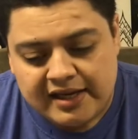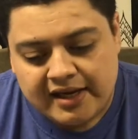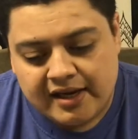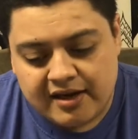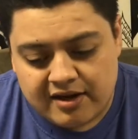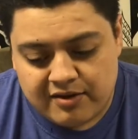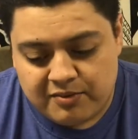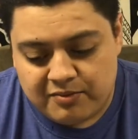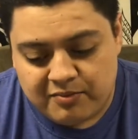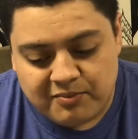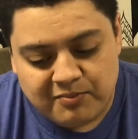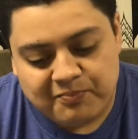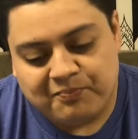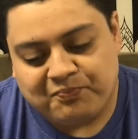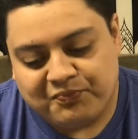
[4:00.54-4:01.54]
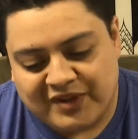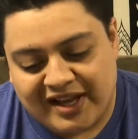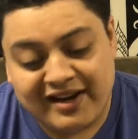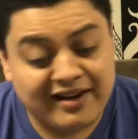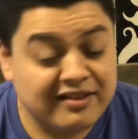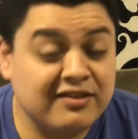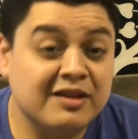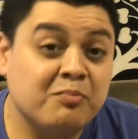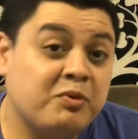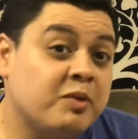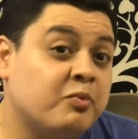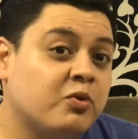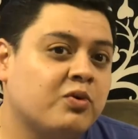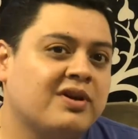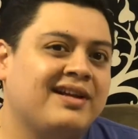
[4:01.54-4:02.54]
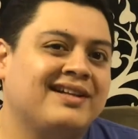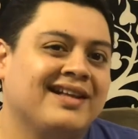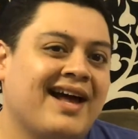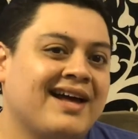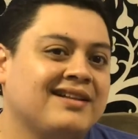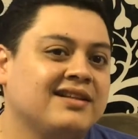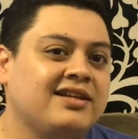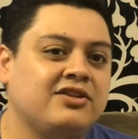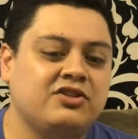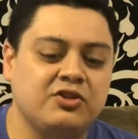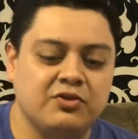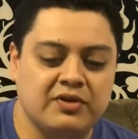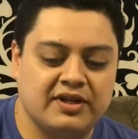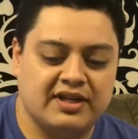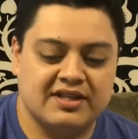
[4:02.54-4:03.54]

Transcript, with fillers: Um, and I think people would gladly do it,